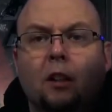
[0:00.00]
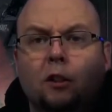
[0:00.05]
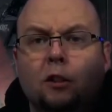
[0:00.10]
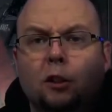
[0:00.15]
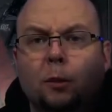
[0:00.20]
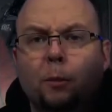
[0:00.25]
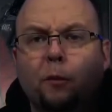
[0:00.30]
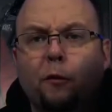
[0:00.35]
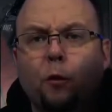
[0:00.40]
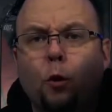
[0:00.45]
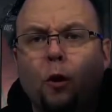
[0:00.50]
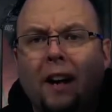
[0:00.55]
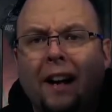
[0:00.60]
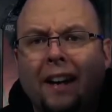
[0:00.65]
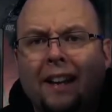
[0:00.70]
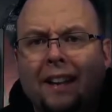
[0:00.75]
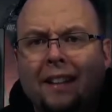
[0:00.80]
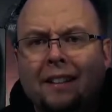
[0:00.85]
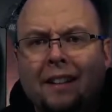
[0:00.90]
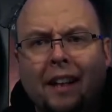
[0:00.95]
So before I
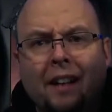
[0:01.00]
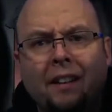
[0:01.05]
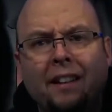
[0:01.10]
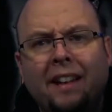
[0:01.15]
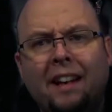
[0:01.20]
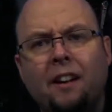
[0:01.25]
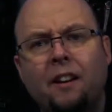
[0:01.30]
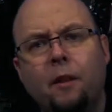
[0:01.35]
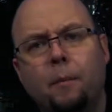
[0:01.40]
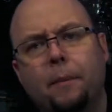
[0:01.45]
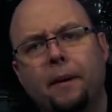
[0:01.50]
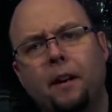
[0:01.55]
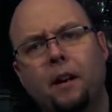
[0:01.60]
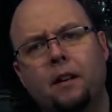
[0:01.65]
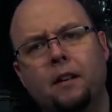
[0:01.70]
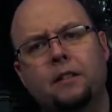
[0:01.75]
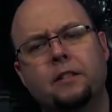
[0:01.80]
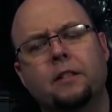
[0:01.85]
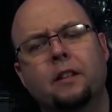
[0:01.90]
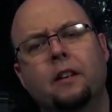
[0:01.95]
get Tali out of the
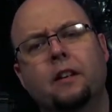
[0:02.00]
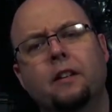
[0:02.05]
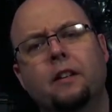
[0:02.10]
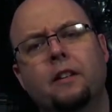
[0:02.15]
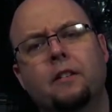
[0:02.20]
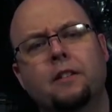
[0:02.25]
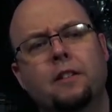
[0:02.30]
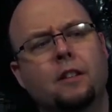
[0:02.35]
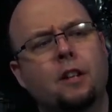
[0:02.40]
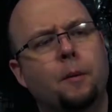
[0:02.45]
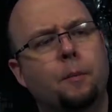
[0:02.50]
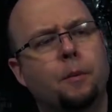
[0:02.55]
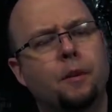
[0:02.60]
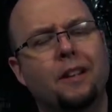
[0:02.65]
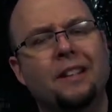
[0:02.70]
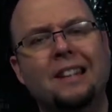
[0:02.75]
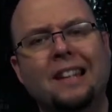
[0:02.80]
box, there's a couple of